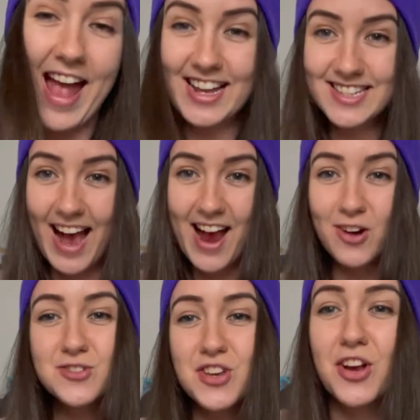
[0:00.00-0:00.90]
and I
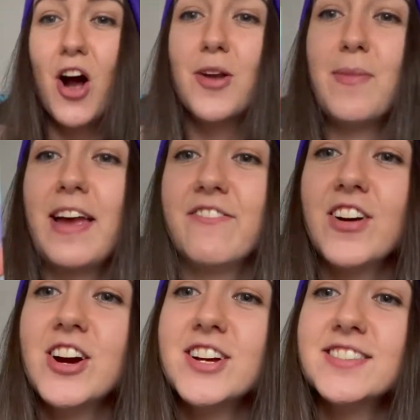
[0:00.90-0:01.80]
also got my
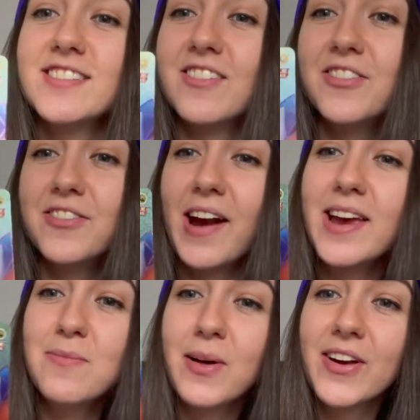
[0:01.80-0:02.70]
first
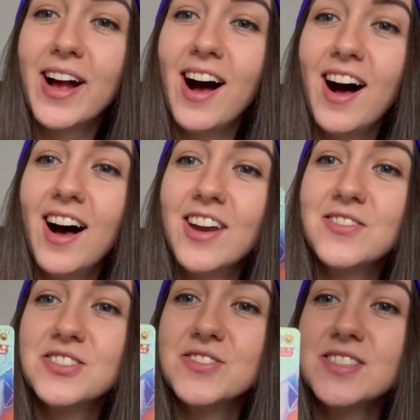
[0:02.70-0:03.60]
rainbow card
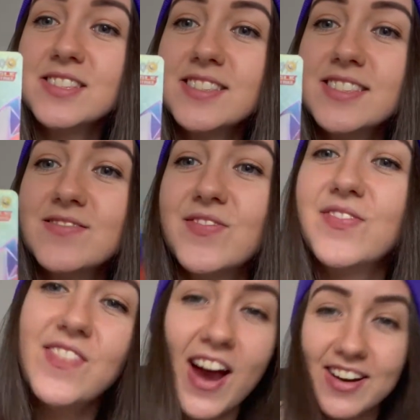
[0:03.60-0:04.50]
which was
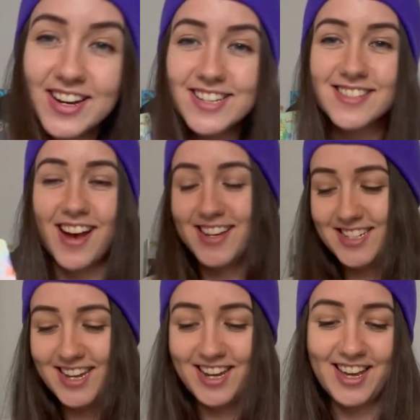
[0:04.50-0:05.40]
very
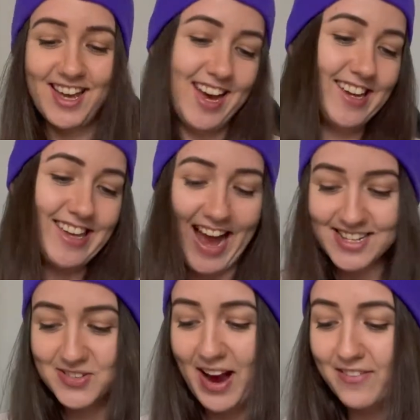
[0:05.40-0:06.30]
exciting.
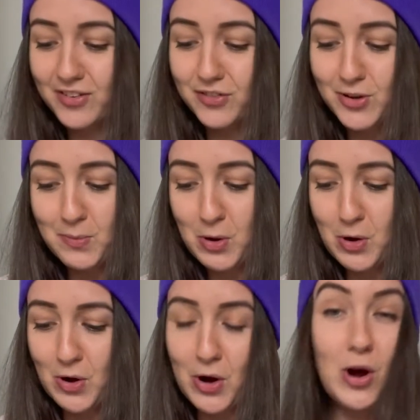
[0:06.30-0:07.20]
Yeah, so I have a few
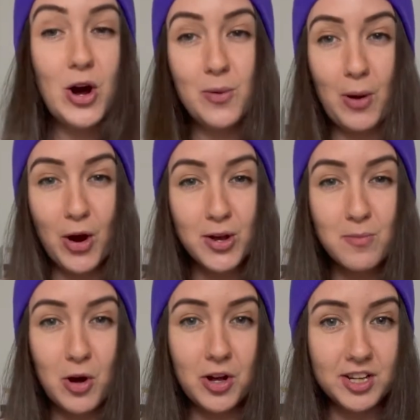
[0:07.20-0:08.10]
more
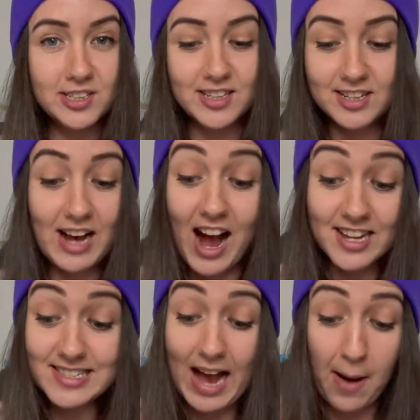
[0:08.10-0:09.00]
Pokemon
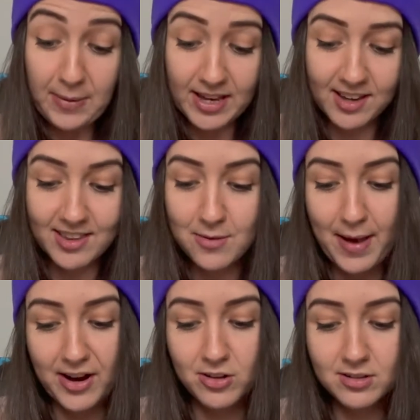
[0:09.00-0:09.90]
cards coming in the
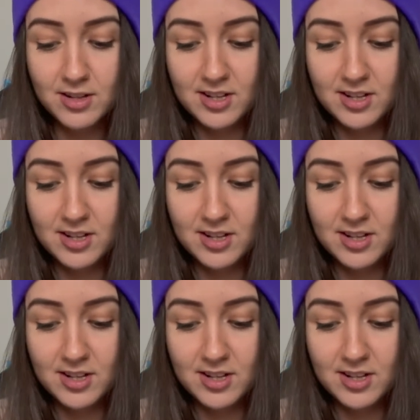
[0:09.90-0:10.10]
mail.